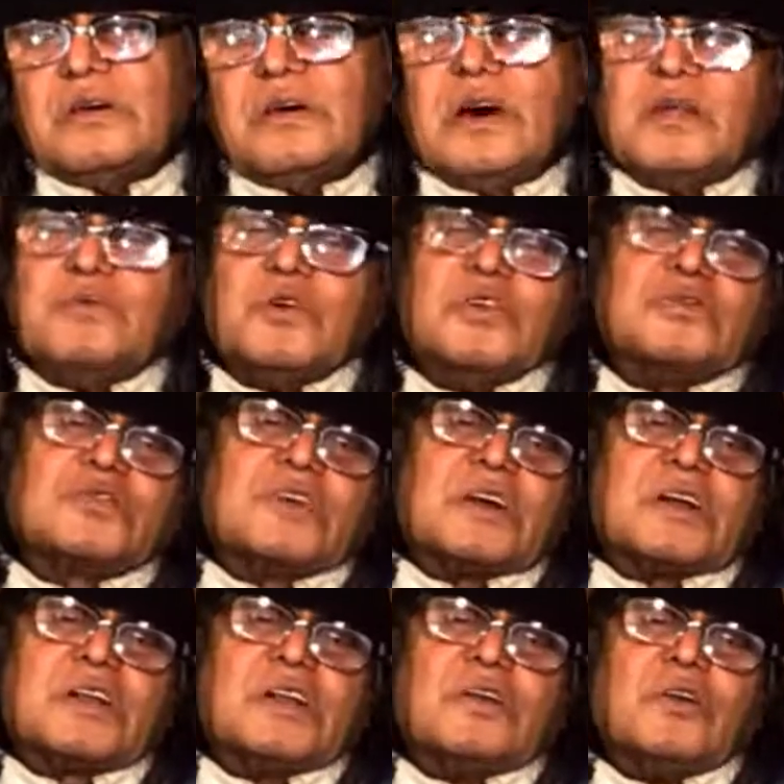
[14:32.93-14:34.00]
and most
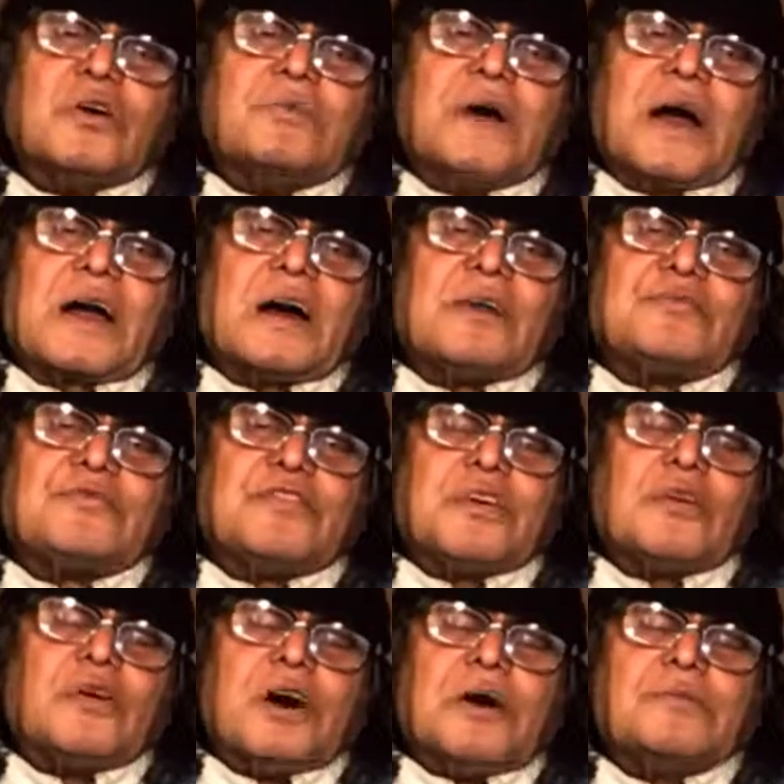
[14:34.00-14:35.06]
certainly no backup
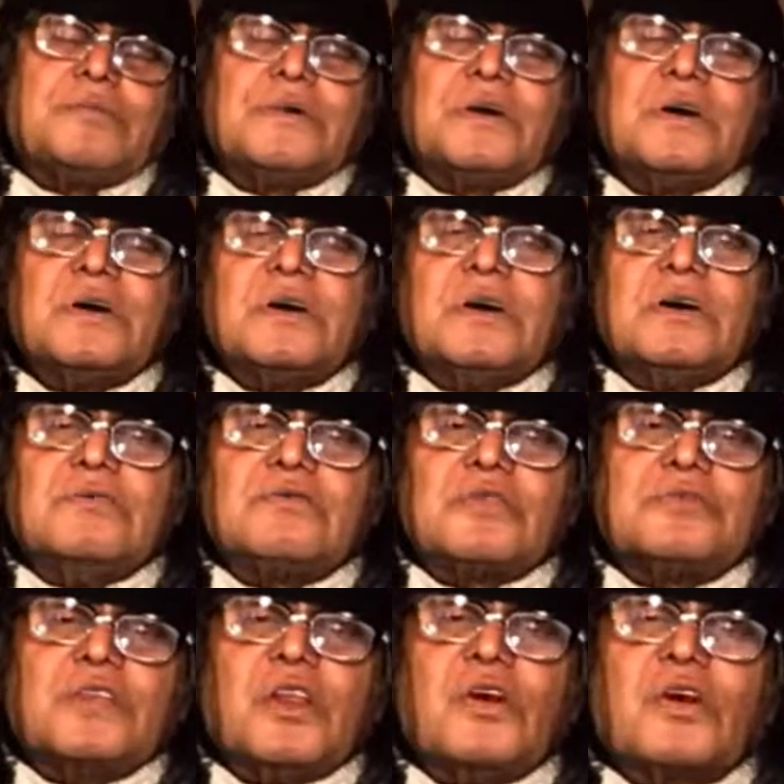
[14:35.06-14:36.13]
follow-up from
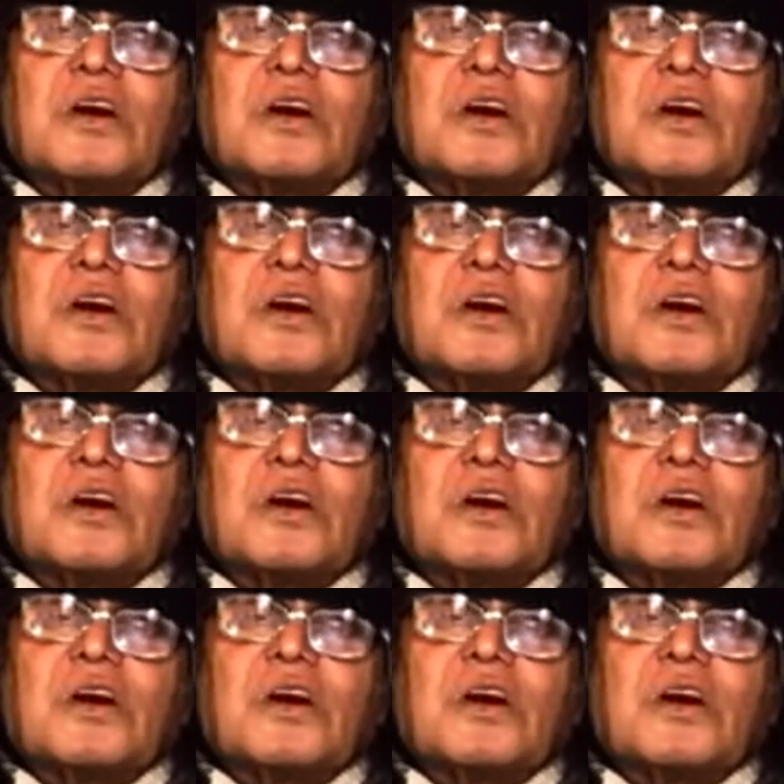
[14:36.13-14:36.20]
the